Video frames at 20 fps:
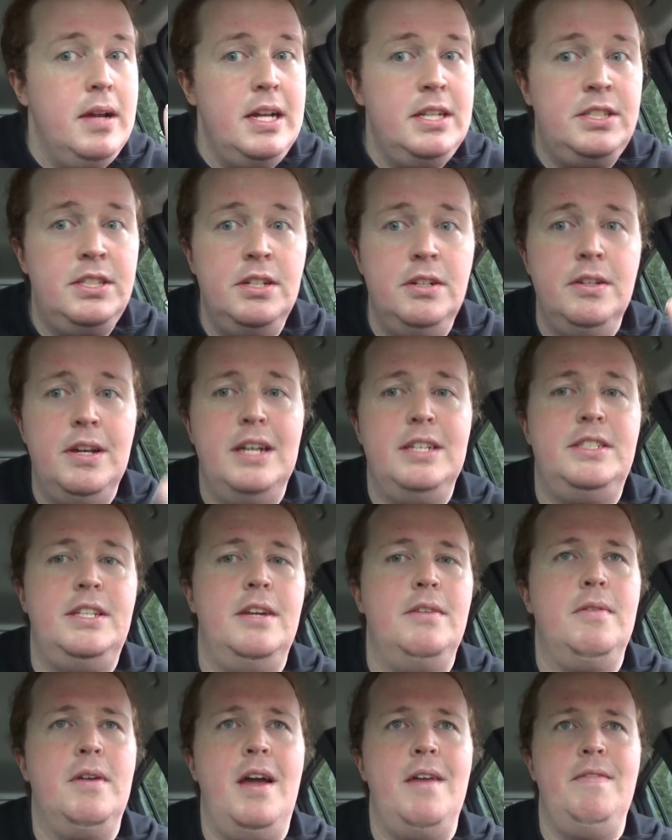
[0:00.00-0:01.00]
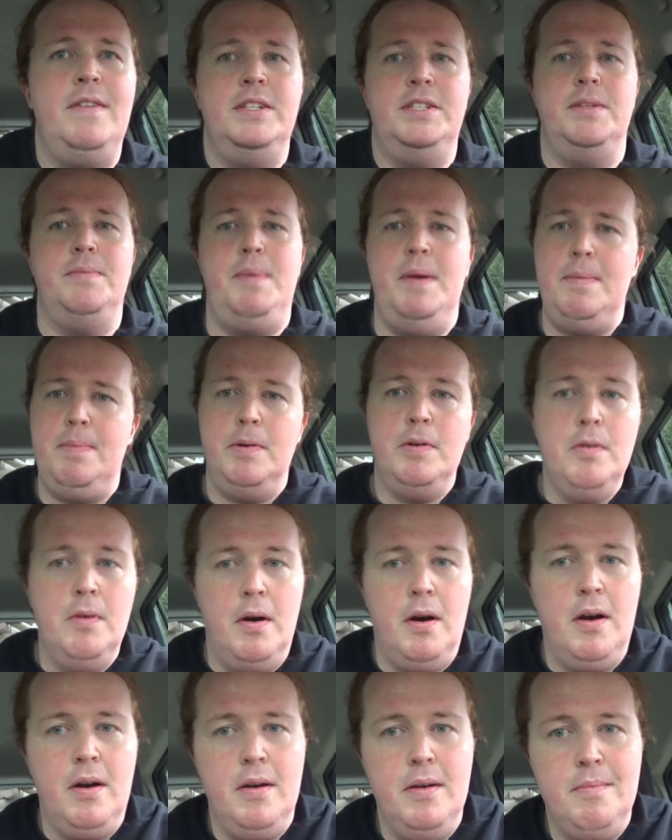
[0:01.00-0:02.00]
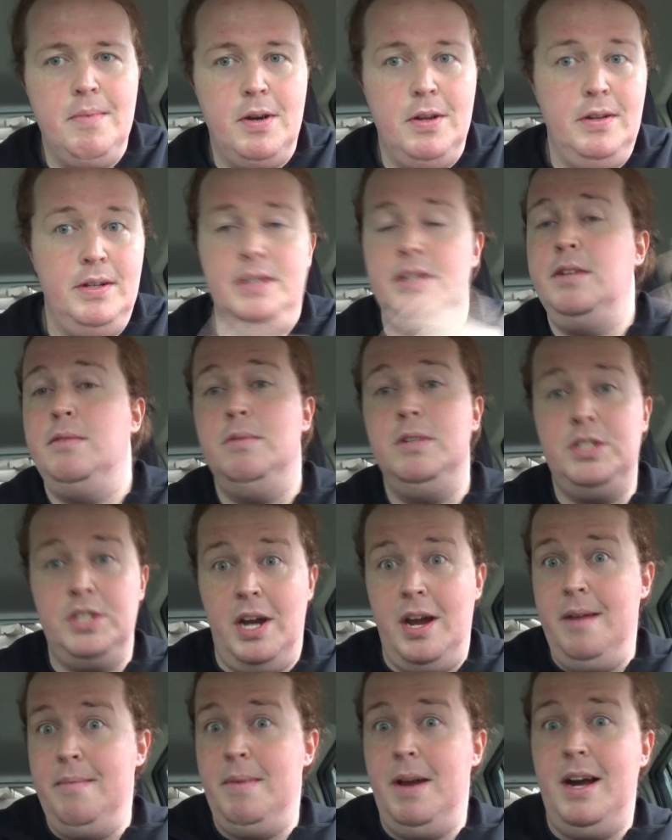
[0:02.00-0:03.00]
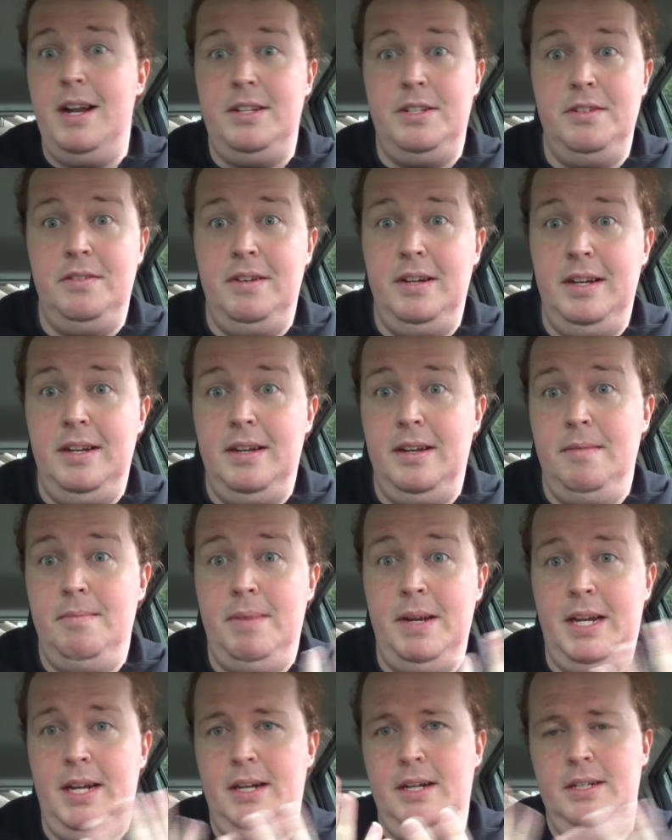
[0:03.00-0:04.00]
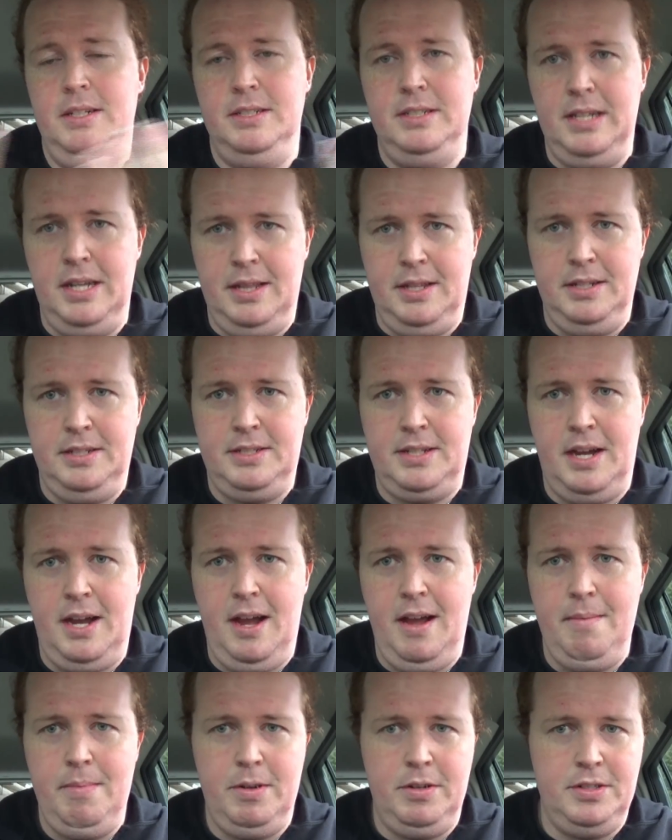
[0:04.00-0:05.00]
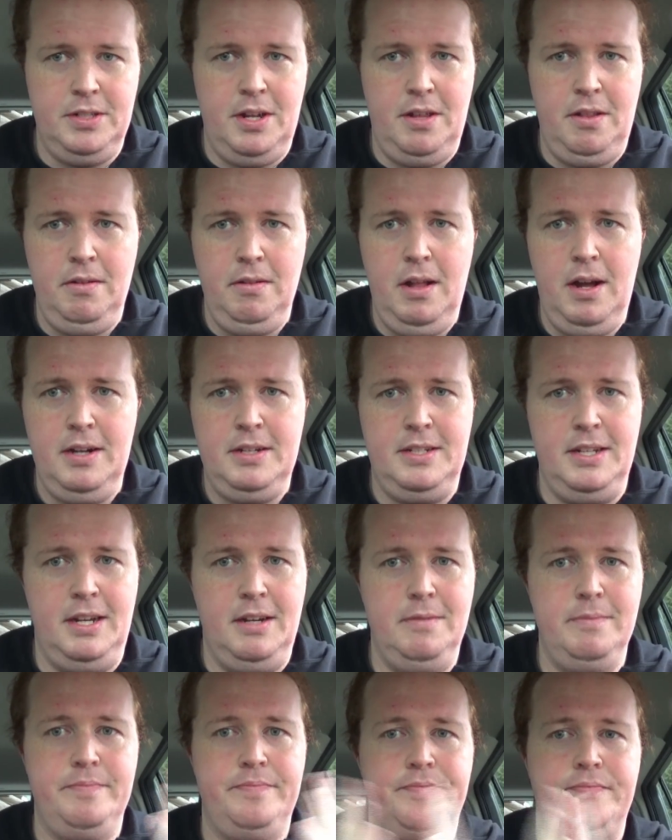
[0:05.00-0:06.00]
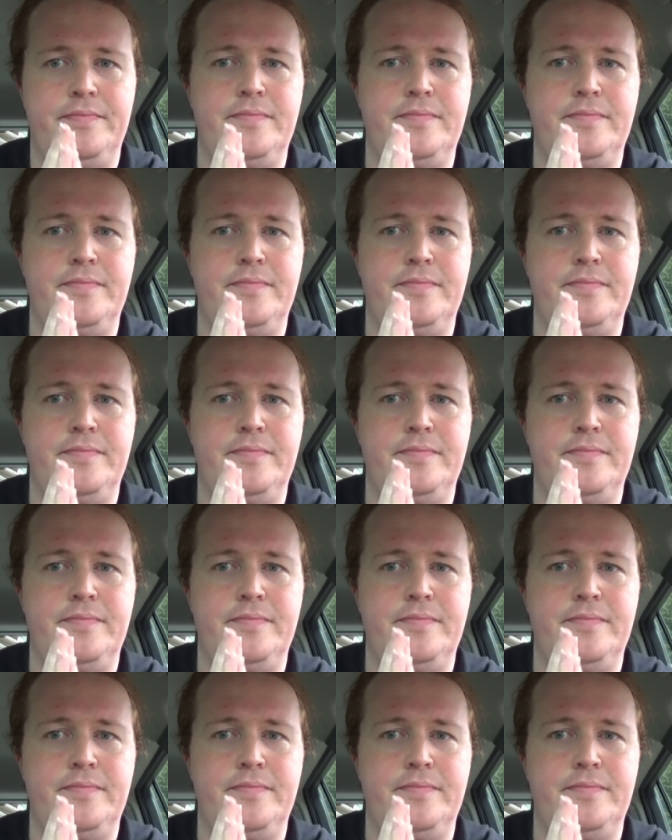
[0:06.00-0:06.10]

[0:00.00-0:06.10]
it's still a nice thing when I visit people who are in Burlington, which I'm not doing because at this time there's another lockdown.